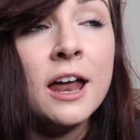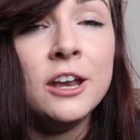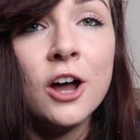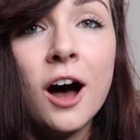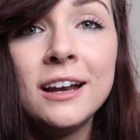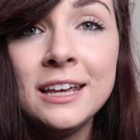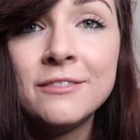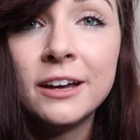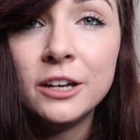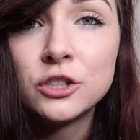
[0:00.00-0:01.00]
Not
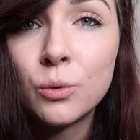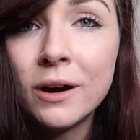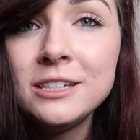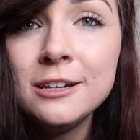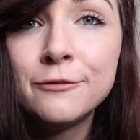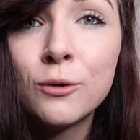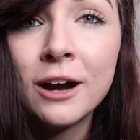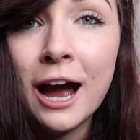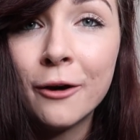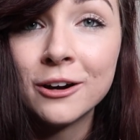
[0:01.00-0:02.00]
even
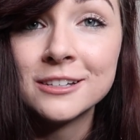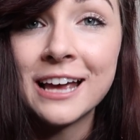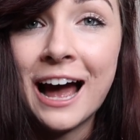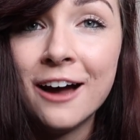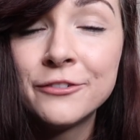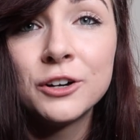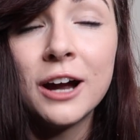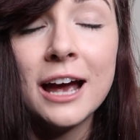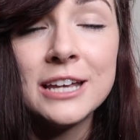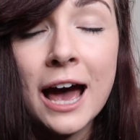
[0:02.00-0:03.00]
24 hours after
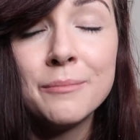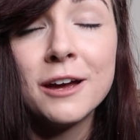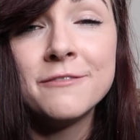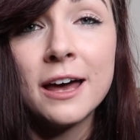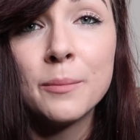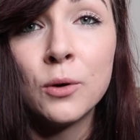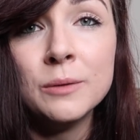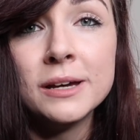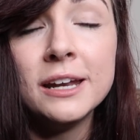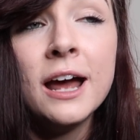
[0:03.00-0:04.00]
I'd had my vet
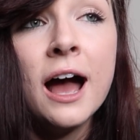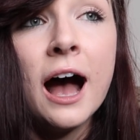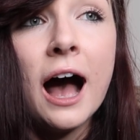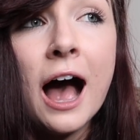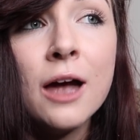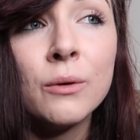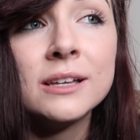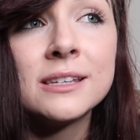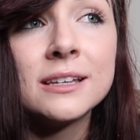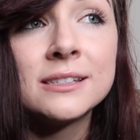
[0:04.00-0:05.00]
appointment, I
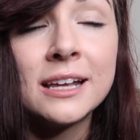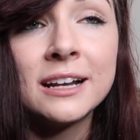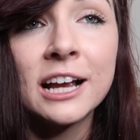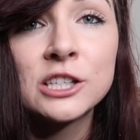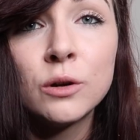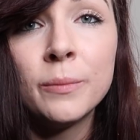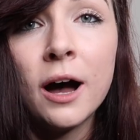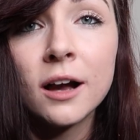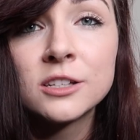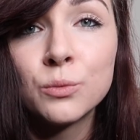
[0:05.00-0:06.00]
was sitting next to a
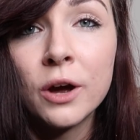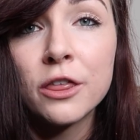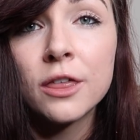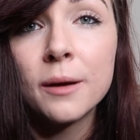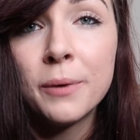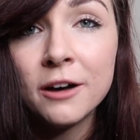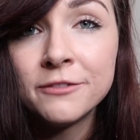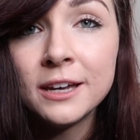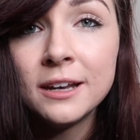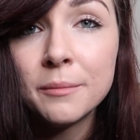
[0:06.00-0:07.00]
box with
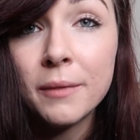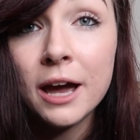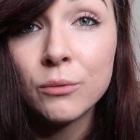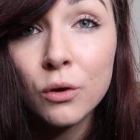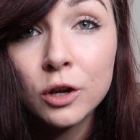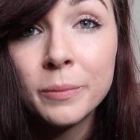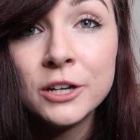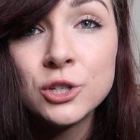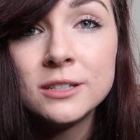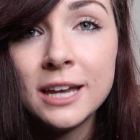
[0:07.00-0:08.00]
Puffin, my roller
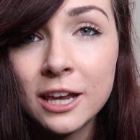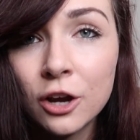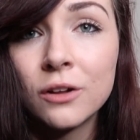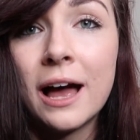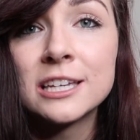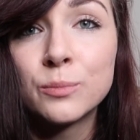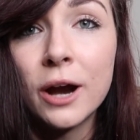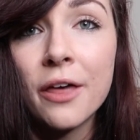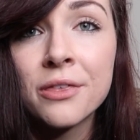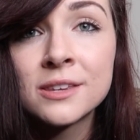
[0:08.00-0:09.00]
pigeon, taking her last
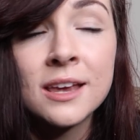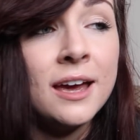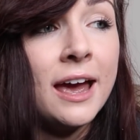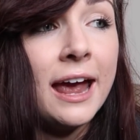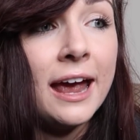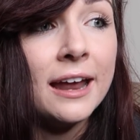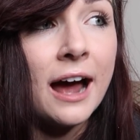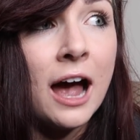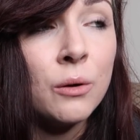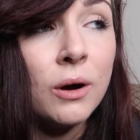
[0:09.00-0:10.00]
breaths, and
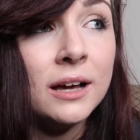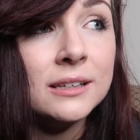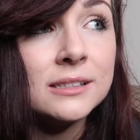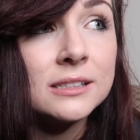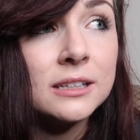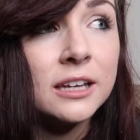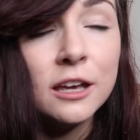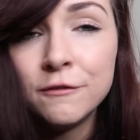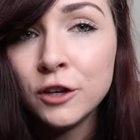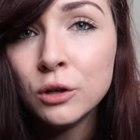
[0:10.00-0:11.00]
I was
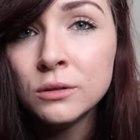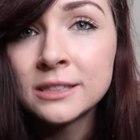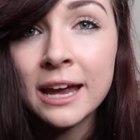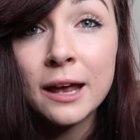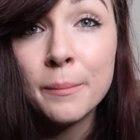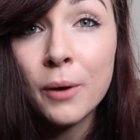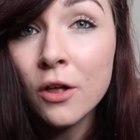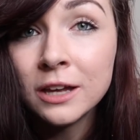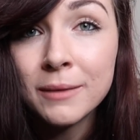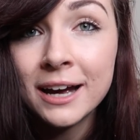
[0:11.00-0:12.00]
confused and
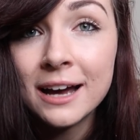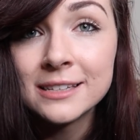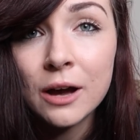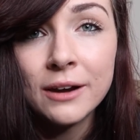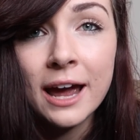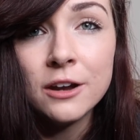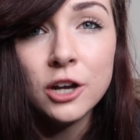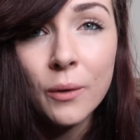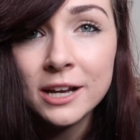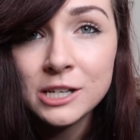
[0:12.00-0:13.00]
bawling my eyes out, and I had
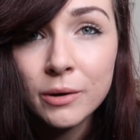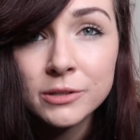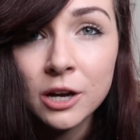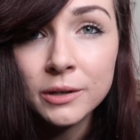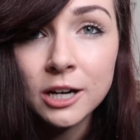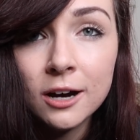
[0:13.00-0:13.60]
no idea what was going